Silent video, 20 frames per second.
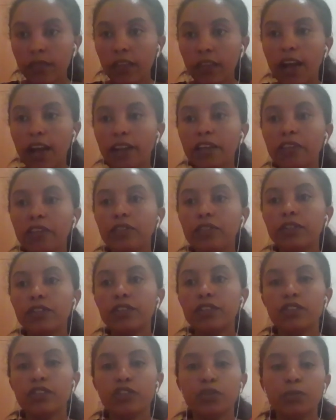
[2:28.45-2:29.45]
uneven
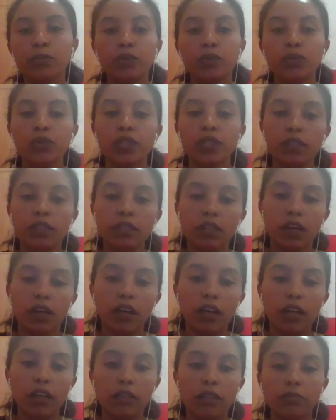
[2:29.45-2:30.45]
distribution
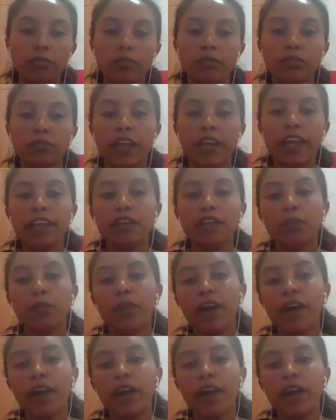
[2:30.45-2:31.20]
and